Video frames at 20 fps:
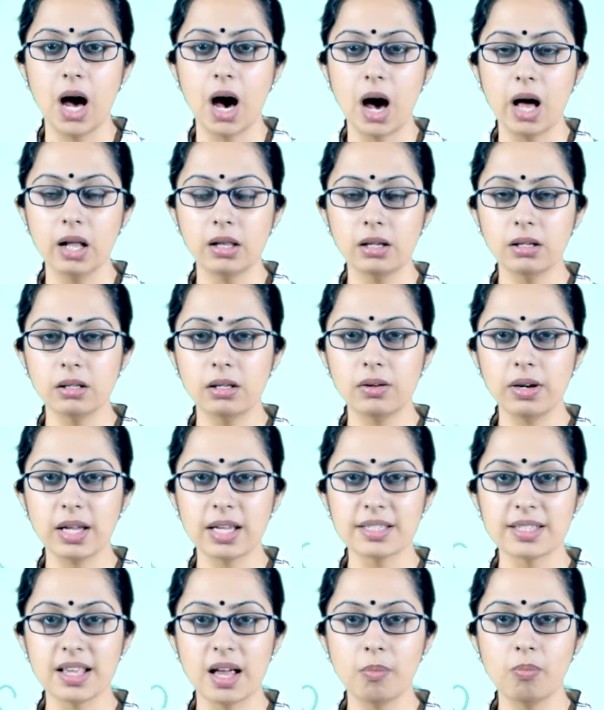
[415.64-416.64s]
Another
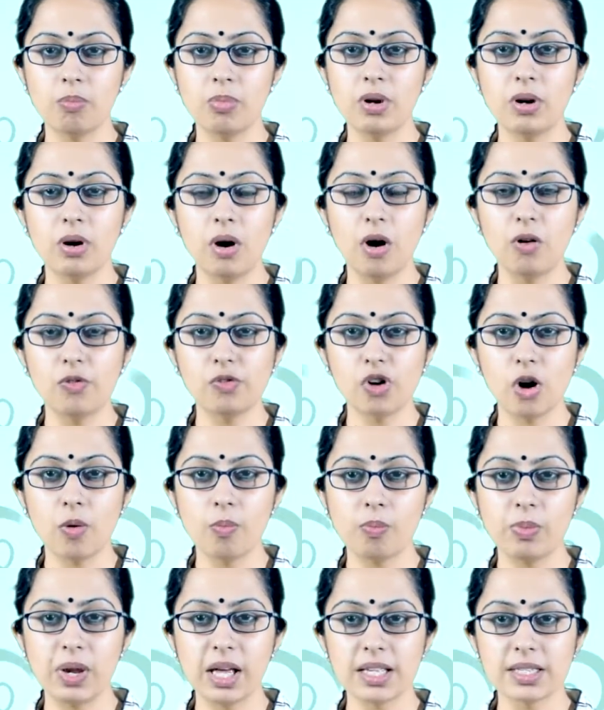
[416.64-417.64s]
example of
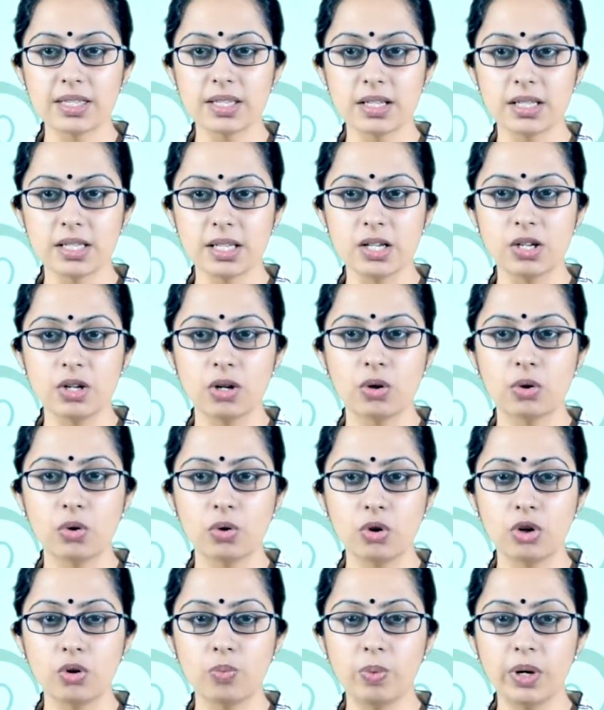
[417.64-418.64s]
complexity
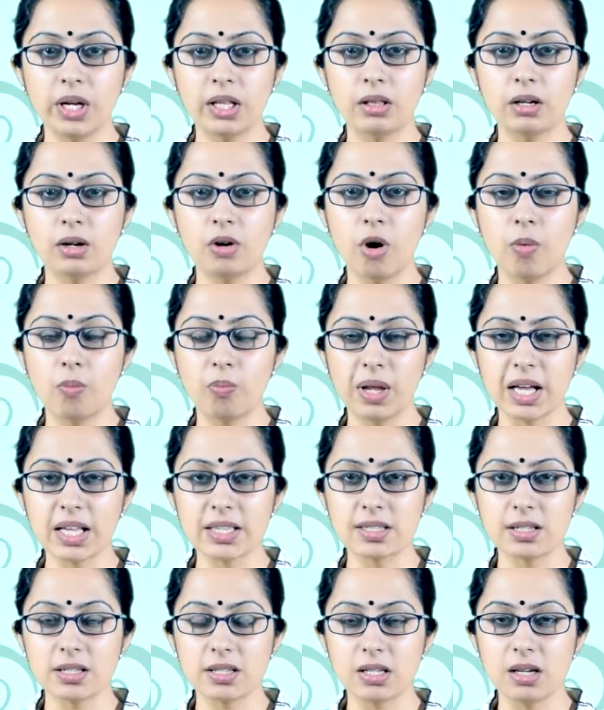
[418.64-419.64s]
could be the
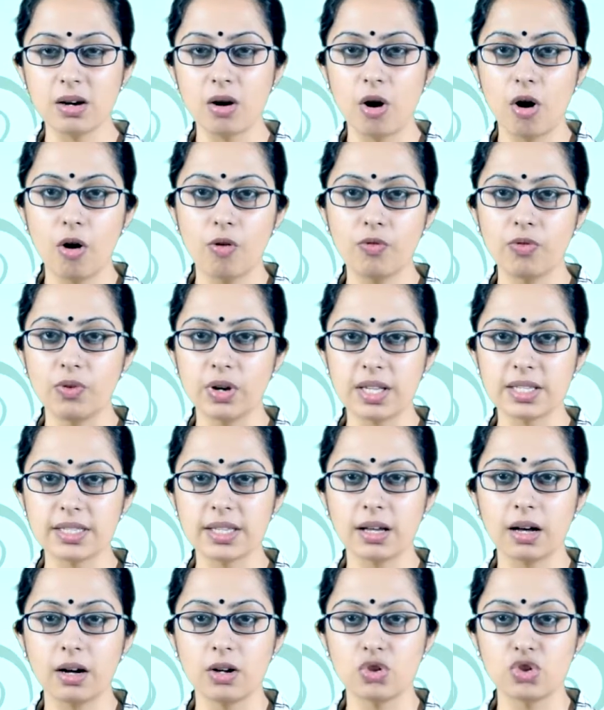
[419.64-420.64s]
complexity of
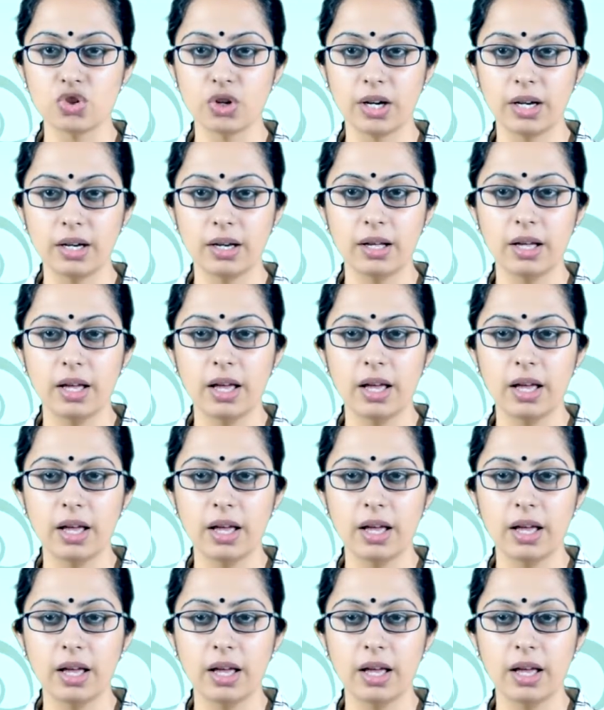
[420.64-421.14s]
raising a child.